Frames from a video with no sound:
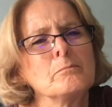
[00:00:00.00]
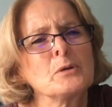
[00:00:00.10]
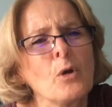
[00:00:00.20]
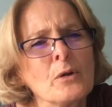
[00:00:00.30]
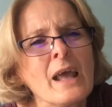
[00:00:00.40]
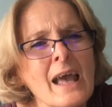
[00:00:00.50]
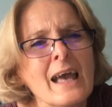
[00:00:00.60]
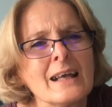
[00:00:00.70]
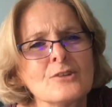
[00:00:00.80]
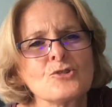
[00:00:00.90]
on
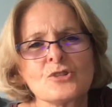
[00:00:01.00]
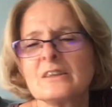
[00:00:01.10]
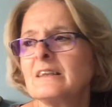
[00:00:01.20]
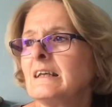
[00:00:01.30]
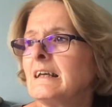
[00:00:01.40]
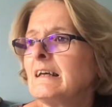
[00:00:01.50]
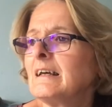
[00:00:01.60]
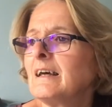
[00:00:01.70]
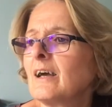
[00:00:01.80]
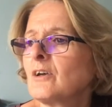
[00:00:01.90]
edge, and
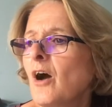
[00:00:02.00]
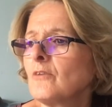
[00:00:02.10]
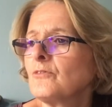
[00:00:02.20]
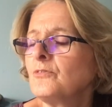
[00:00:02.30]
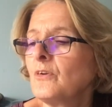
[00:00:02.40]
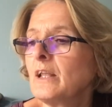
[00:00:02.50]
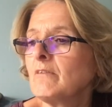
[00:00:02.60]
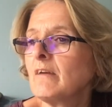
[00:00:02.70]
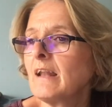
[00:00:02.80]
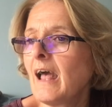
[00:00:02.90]
I can't fully
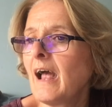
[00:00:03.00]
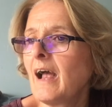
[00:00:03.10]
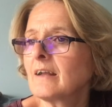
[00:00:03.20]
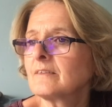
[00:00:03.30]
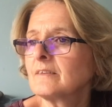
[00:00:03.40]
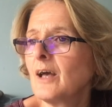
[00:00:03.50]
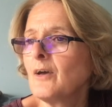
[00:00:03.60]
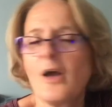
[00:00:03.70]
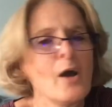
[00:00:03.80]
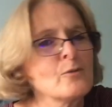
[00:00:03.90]
relax, and
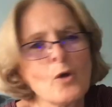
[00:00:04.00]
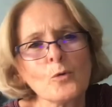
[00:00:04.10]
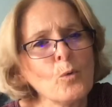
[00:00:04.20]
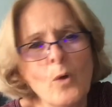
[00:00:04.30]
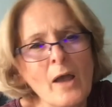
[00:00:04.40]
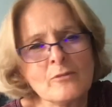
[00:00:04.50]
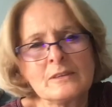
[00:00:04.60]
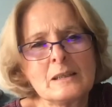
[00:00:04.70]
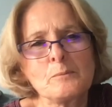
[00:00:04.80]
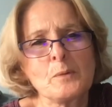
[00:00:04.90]
I've got
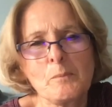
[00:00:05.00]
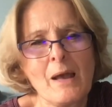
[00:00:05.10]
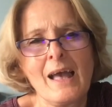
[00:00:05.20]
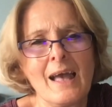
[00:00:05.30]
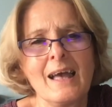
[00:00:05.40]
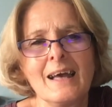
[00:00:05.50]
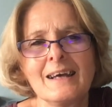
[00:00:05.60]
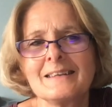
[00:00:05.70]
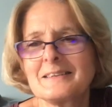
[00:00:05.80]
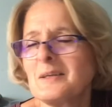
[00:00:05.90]
everything
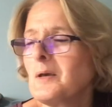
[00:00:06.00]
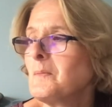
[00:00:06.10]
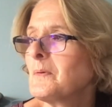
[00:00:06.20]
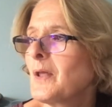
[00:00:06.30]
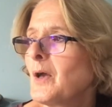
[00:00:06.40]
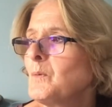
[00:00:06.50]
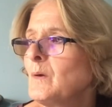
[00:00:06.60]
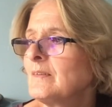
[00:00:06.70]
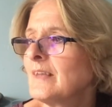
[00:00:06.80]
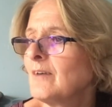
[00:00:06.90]
prepared, but I
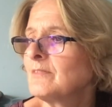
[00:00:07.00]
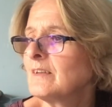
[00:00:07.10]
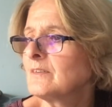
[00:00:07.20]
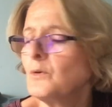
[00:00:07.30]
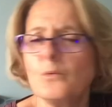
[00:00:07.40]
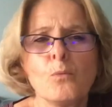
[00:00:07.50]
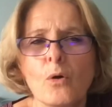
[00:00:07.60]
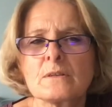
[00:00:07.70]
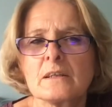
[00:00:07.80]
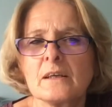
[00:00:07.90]
always have this, oh,
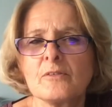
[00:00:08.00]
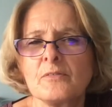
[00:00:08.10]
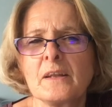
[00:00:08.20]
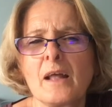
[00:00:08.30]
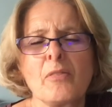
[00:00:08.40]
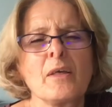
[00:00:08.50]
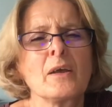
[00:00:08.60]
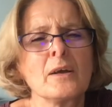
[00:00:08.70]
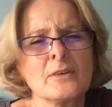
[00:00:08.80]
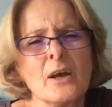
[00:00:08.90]
what if? I
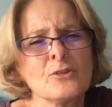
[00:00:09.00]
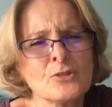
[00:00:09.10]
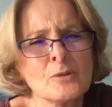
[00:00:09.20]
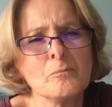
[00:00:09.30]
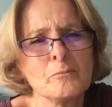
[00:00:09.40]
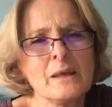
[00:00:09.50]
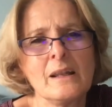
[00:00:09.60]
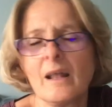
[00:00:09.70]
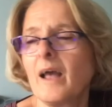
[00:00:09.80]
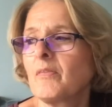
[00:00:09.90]
think, I shouldn't be
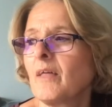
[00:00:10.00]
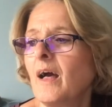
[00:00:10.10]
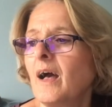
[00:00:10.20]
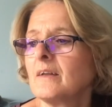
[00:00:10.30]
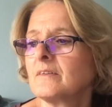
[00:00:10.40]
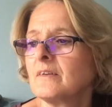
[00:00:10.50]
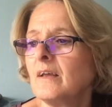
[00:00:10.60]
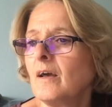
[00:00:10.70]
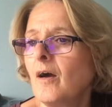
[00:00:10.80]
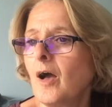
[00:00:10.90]
like that.
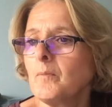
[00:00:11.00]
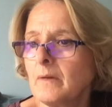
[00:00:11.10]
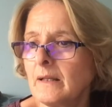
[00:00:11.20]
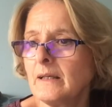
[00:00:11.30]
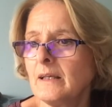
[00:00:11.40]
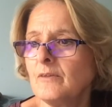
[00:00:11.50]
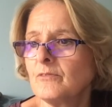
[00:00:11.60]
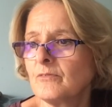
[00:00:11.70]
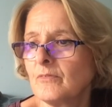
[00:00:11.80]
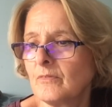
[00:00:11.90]
I
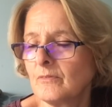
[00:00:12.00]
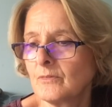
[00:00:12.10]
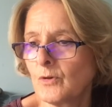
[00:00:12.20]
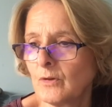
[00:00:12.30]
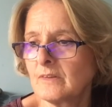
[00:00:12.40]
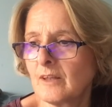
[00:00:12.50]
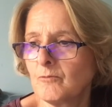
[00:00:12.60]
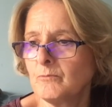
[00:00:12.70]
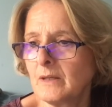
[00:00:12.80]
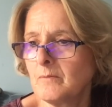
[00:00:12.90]
believe God's
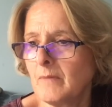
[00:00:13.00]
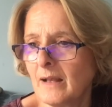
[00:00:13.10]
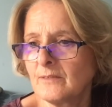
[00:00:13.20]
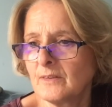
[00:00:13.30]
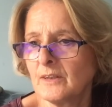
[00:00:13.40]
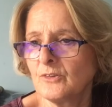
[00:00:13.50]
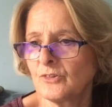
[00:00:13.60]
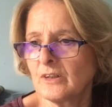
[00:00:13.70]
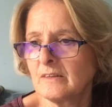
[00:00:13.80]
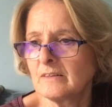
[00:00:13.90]
given me a
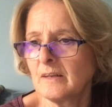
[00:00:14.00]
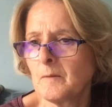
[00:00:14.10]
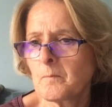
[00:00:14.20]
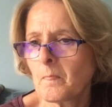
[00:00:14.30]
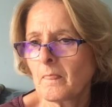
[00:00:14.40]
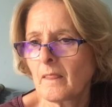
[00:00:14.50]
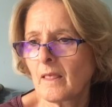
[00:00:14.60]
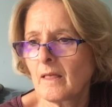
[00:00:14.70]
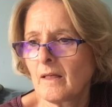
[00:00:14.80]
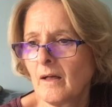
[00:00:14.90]
message, and
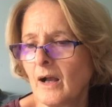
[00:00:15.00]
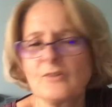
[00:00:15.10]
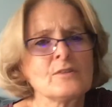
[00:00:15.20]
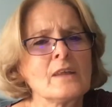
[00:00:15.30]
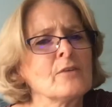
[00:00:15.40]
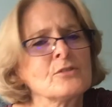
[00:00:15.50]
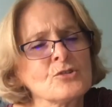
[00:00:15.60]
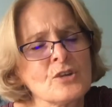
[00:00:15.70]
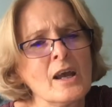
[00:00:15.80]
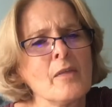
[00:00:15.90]
I just have to
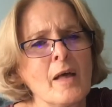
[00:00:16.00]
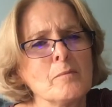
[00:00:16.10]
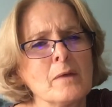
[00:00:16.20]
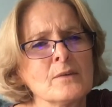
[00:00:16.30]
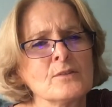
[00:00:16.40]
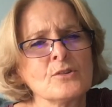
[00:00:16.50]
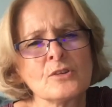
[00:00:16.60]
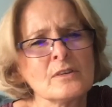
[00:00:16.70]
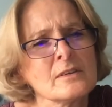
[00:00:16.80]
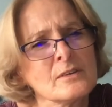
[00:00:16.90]
share that message,
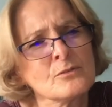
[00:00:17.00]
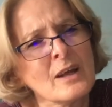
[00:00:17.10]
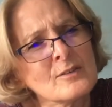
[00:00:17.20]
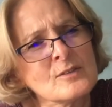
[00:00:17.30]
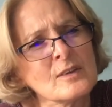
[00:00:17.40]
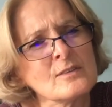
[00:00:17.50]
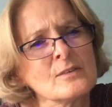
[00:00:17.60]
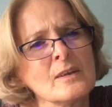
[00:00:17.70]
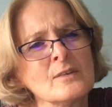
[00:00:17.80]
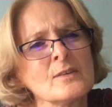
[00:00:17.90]
and the rest
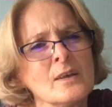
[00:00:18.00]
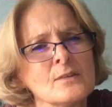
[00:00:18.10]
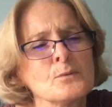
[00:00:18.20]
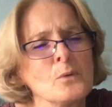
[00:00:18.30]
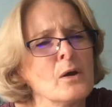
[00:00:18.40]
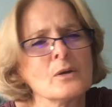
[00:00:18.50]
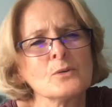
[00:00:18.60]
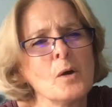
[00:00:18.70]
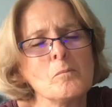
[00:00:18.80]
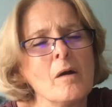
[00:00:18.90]
is his work,
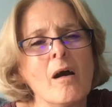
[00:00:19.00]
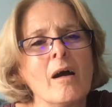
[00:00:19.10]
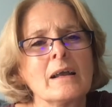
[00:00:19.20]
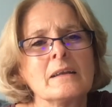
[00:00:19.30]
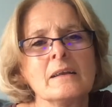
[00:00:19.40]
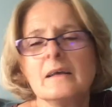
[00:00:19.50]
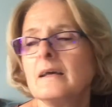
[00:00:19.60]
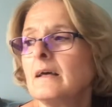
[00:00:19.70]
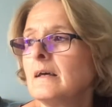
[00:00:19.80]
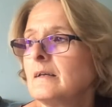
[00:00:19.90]
not mine.
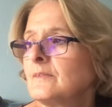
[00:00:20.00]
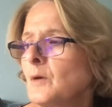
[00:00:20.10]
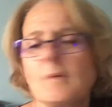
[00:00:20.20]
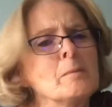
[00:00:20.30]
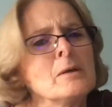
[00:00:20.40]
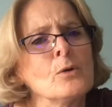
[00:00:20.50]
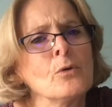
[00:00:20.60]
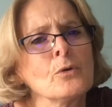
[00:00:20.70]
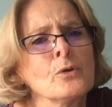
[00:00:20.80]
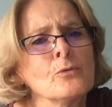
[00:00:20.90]
So maybe
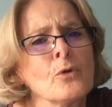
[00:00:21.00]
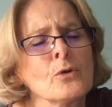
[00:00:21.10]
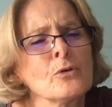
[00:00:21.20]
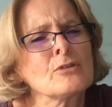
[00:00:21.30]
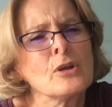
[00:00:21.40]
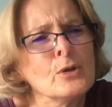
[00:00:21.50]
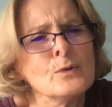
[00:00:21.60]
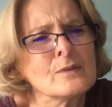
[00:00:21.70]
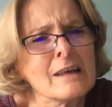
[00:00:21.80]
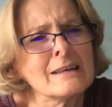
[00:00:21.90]
you're at a
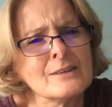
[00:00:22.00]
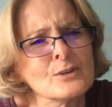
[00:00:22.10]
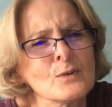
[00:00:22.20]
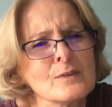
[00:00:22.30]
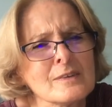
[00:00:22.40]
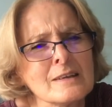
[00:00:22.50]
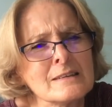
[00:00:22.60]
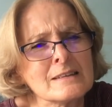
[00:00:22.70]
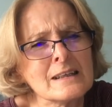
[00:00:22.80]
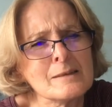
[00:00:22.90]
loose end on
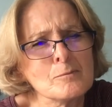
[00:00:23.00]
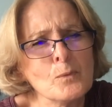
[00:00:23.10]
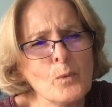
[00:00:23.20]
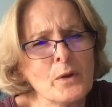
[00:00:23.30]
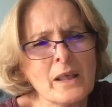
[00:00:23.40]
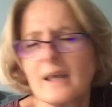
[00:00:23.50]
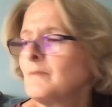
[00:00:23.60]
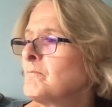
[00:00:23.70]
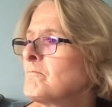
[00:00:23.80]
Sunday morning and